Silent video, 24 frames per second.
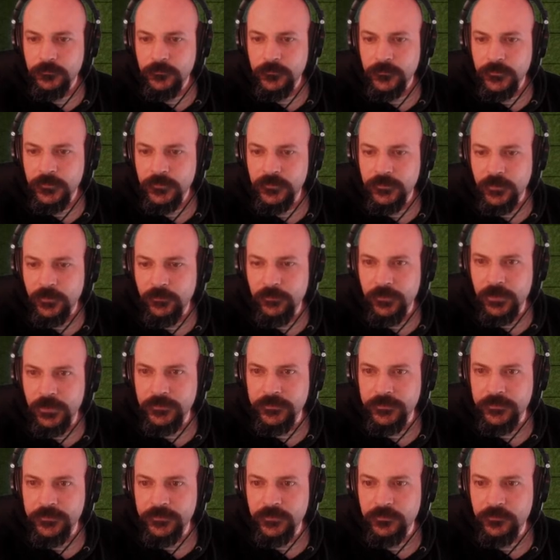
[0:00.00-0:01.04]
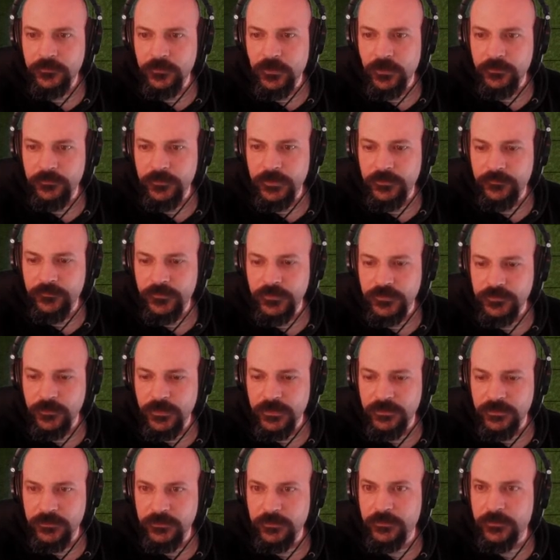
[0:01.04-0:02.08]
So I realise this is a rather inefficient way
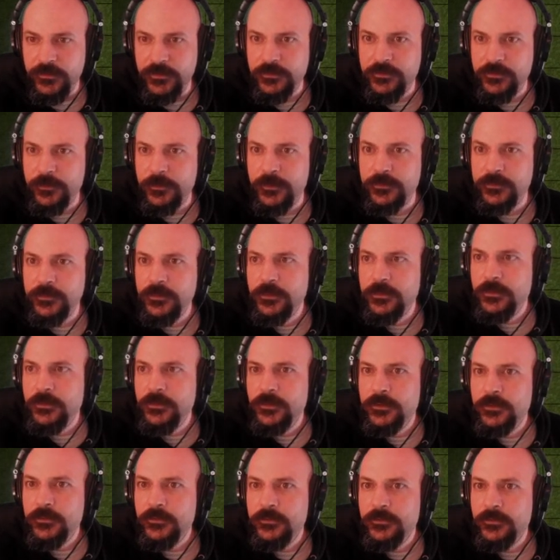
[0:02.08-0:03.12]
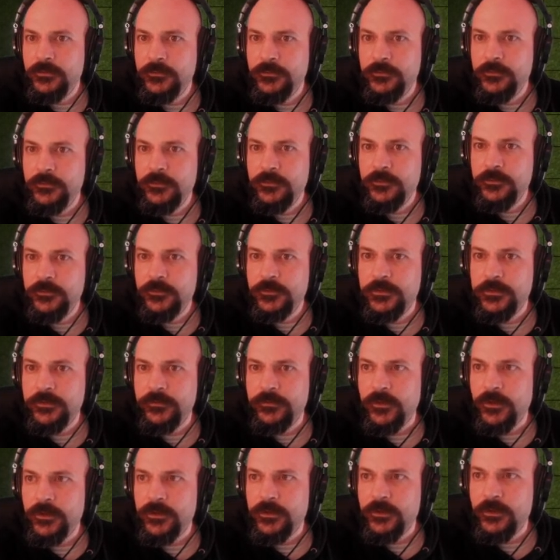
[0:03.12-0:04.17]
of doing things, but let's just leave that guy